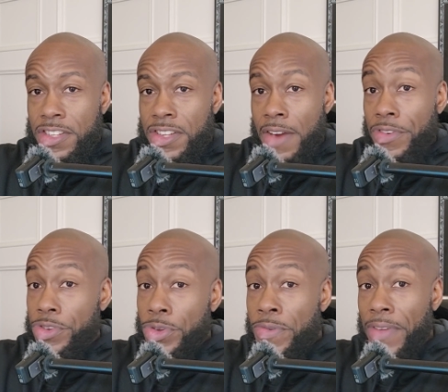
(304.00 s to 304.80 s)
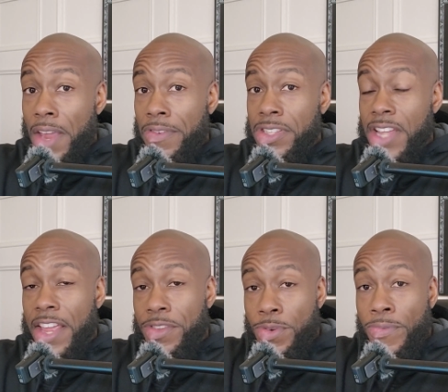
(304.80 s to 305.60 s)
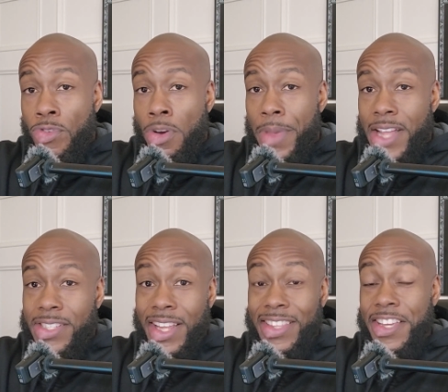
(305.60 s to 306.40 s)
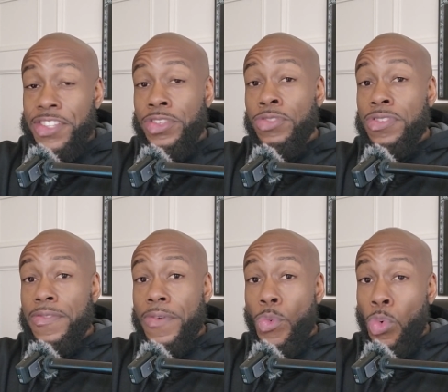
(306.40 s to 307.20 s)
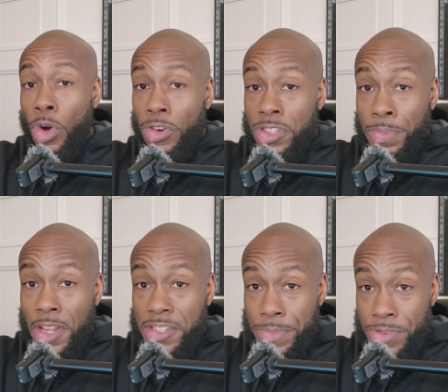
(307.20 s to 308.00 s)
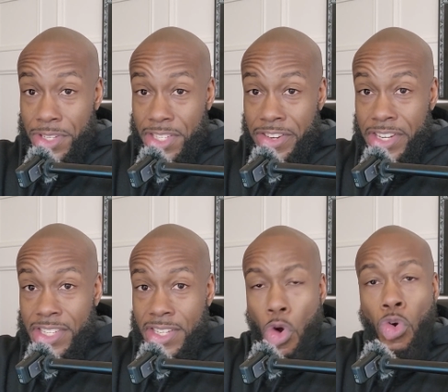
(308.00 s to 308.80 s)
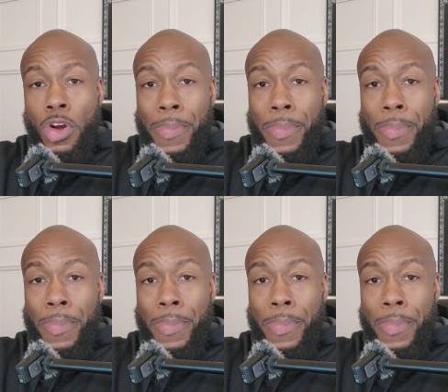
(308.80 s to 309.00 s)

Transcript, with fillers: discover new favorites and new formats like the exclusive Words Plus Music series or a